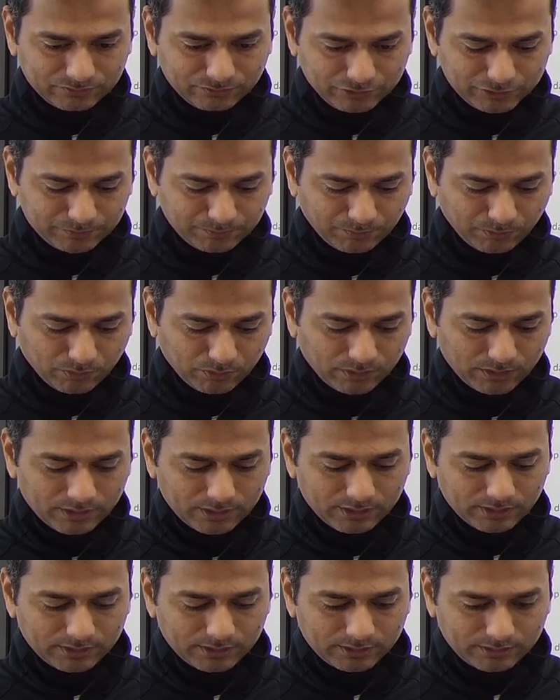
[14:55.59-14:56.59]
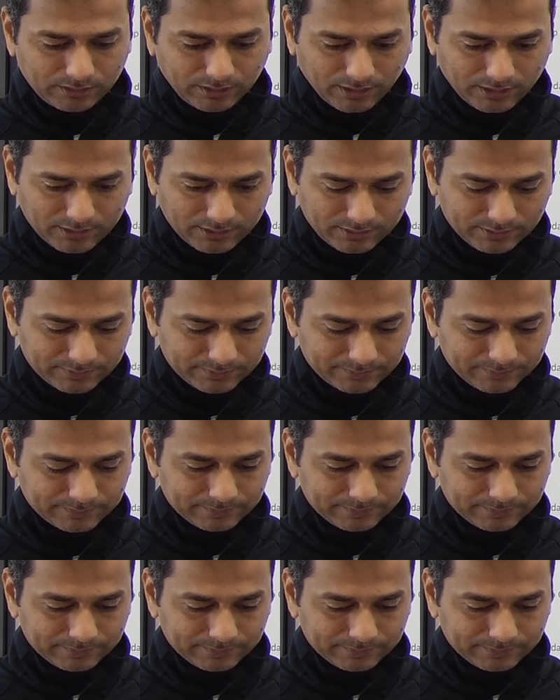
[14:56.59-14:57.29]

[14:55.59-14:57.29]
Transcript: switch port trunk